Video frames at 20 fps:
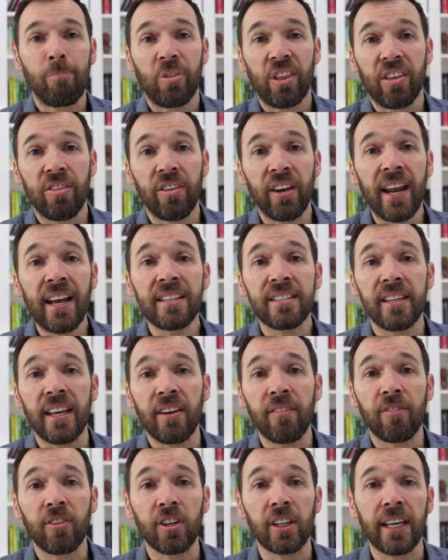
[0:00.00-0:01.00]
The next
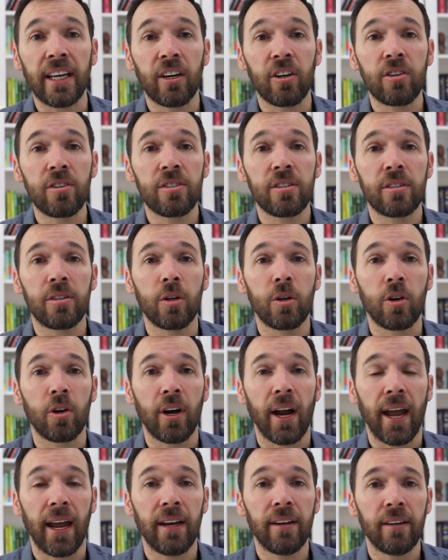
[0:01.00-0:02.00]
thing for leaders to
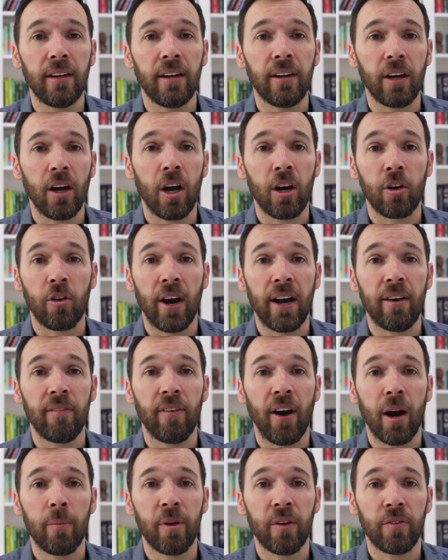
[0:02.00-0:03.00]
create a great
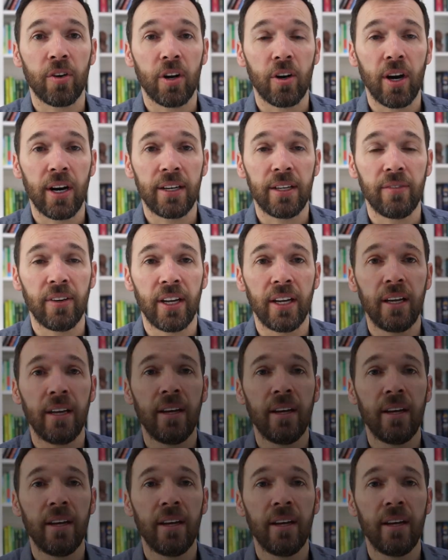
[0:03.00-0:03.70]
environment for creativity